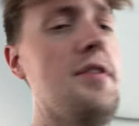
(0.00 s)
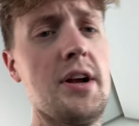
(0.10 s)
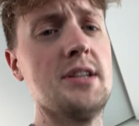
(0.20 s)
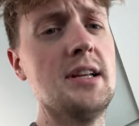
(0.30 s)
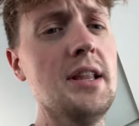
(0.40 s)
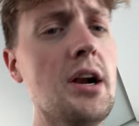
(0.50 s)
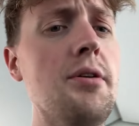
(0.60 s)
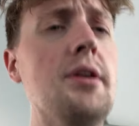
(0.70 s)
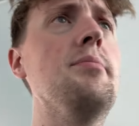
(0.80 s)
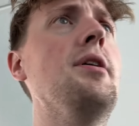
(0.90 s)
feel like I said that
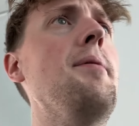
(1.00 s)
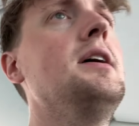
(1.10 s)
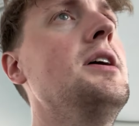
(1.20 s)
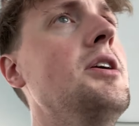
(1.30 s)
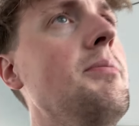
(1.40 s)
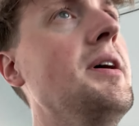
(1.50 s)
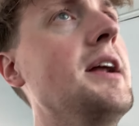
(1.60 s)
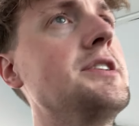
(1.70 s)
already, but I don't know, man.